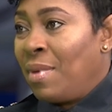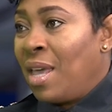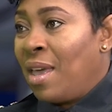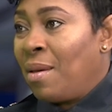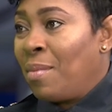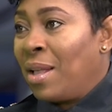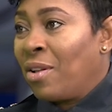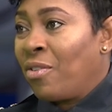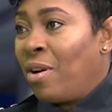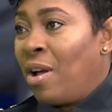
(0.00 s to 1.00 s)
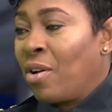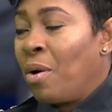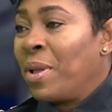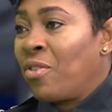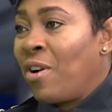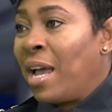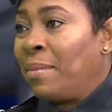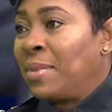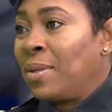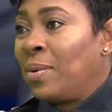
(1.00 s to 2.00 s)
mayhem and, yes. and commit
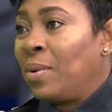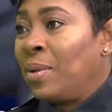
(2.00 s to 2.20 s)
crime. So.